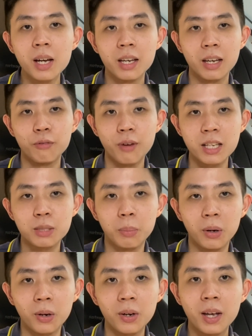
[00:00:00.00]
invest
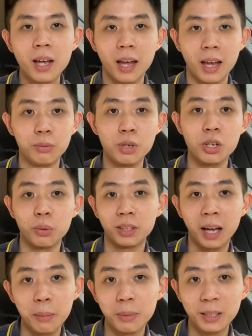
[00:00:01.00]
more, and reach your
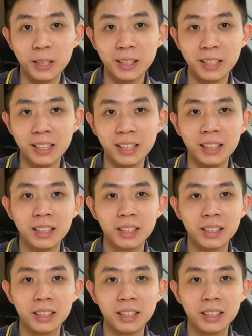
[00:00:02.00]
retirement earlier.